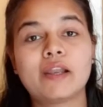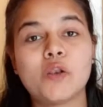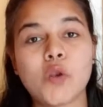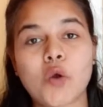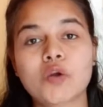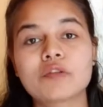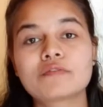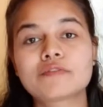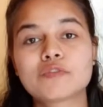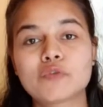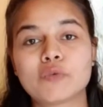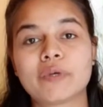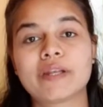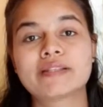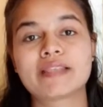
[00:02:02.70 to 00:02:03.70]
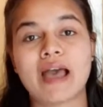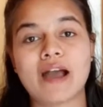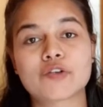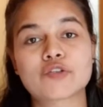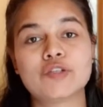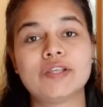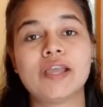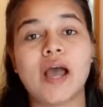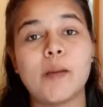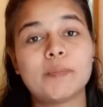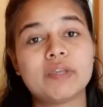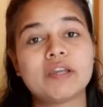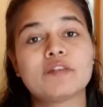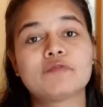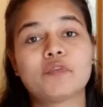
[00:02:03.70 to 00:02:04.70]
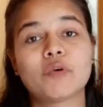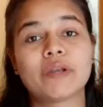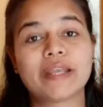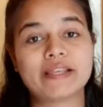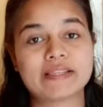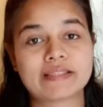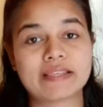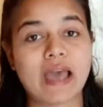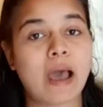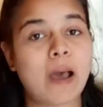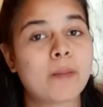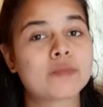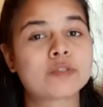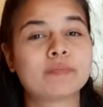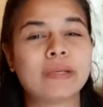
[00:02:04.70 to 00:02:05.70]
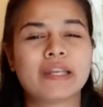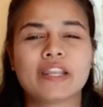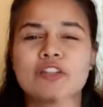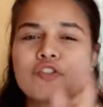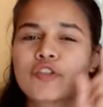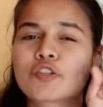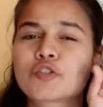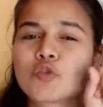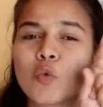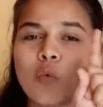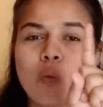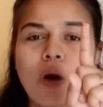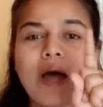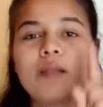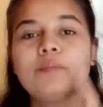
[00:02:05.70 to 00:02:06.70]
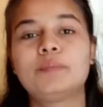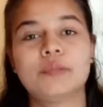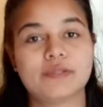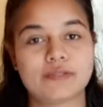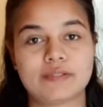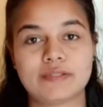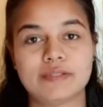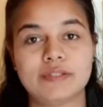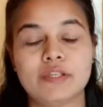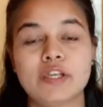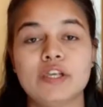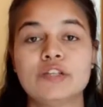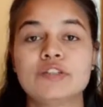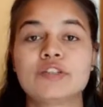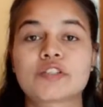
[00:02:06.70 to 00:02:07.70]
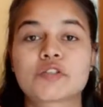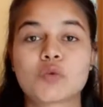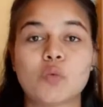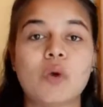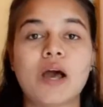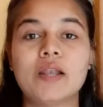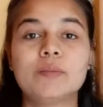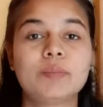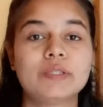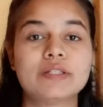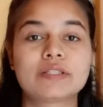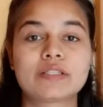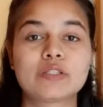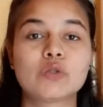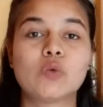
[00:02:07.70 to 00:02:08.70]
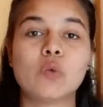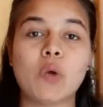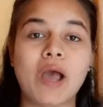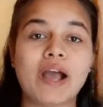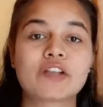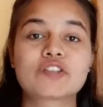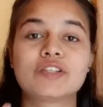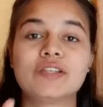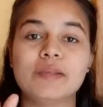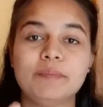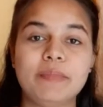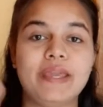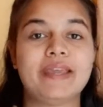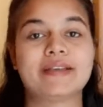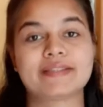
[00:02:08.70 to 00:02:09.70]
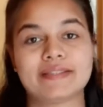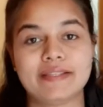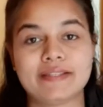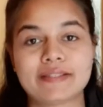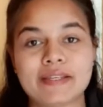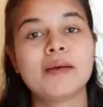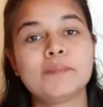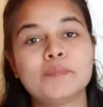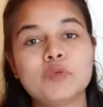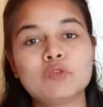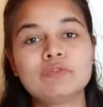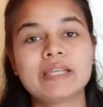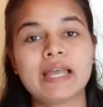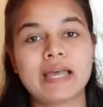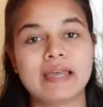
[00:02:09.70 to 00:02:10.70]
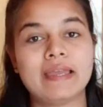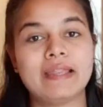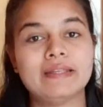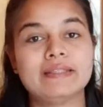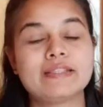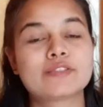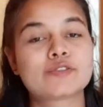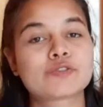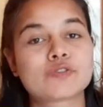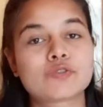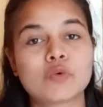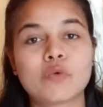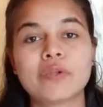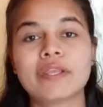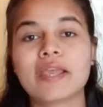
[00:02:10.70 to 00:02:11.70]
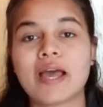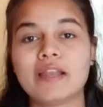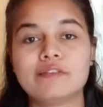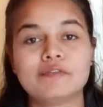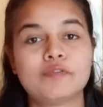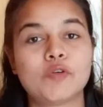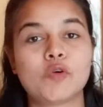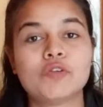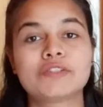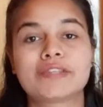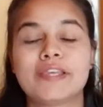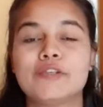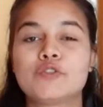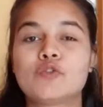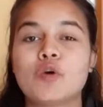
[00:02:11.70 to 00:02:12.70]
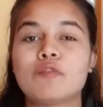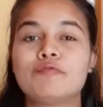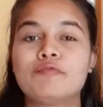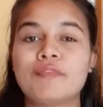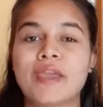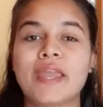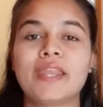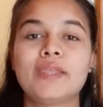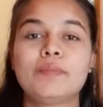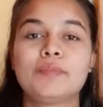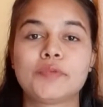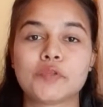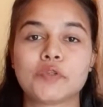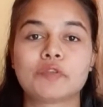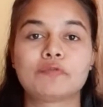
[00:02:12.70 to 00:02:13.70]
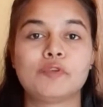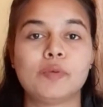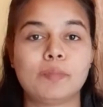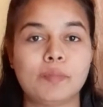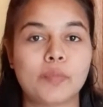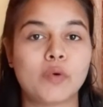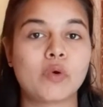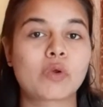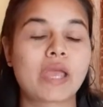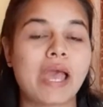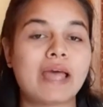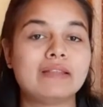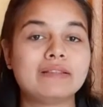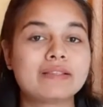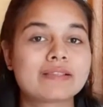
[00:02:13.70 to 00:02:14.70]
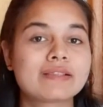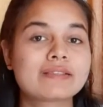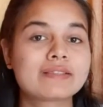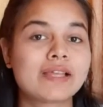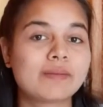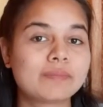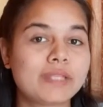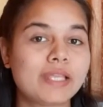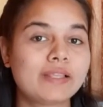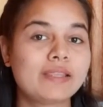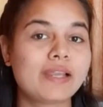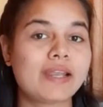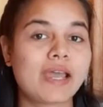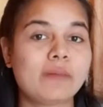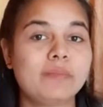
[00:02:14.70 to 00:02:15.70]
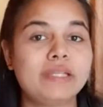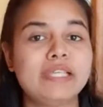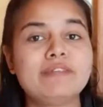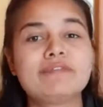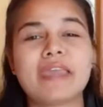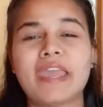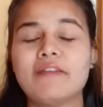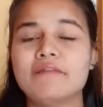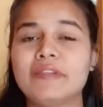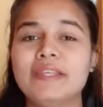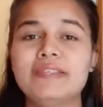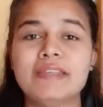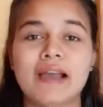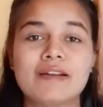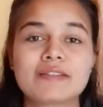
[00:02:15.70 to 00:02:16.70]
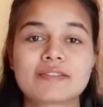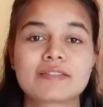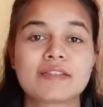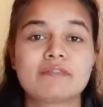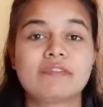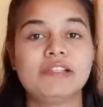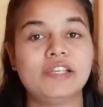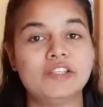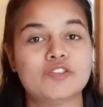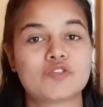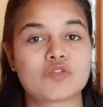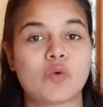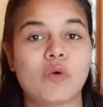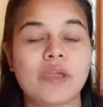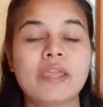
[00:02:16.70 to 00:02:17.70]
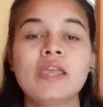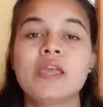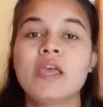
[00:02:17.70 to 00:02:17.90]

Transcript: lot of students actually appear for exams, but it's just one person who actually makes it. Moving ahead, this story unfolds into a very beautiful book, and this is something that I believe every youngster will enjoy